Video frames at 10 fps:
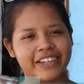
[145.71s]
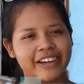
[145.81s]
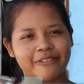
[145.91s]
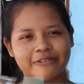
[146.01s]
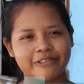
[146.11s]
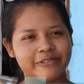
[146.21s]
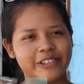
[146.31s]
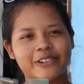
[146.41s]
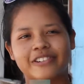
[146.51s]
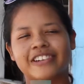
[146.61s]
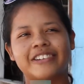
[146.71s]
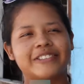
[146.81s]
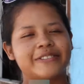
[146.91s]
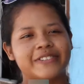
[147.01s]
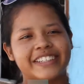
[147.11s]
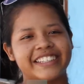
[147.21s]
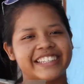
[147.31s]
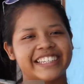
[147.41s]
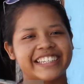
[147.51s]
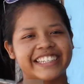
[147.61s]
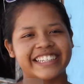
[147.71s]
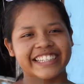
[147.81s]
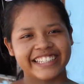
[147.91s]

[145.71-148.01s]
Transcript: We get food. We don't run out of anything.